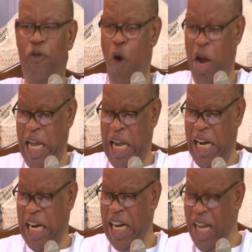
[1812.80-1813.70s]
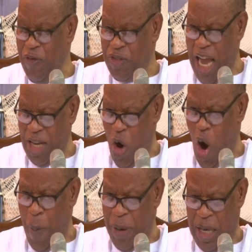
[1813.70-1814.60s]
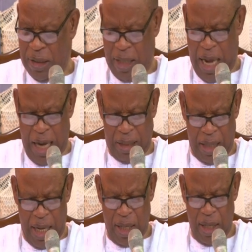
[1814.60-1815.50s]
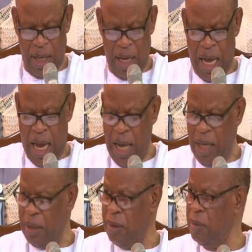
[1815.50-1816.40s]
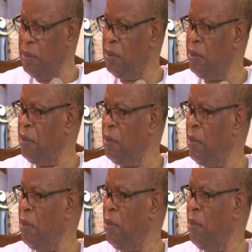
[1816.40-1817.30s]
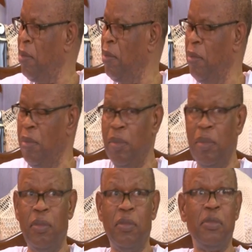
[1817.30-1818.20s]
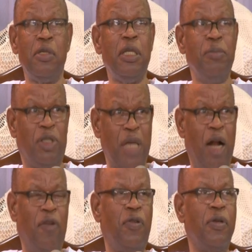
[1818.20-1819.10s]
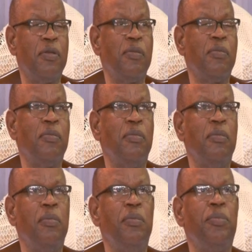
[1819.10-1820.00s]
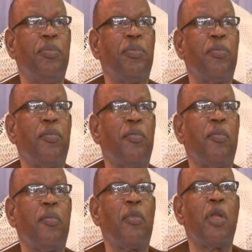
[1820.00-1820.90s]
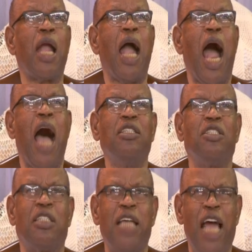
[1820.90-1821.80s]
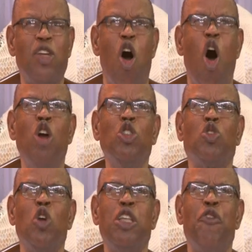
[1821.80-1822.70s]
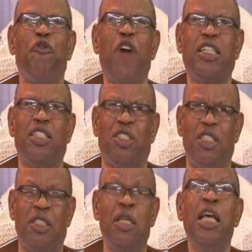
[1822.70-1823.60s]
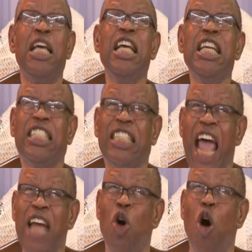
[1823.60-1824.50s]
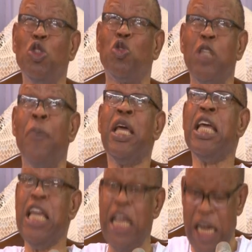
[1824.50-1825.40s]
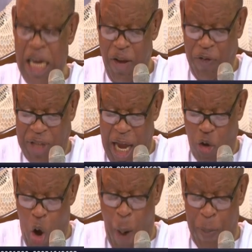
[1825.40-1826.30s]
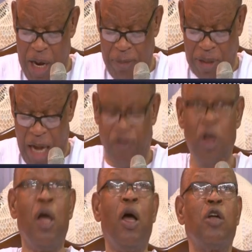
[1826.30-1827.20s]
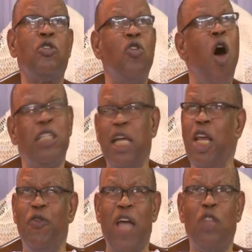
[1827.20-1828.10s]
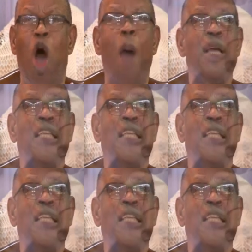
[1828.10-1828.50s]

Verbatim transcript: For he lifted up his eyes. Uh -huh. He lifted up himself, himself and said unto them, and said unto the Pharisees, he said unto them, he lifted up himself, not lifted up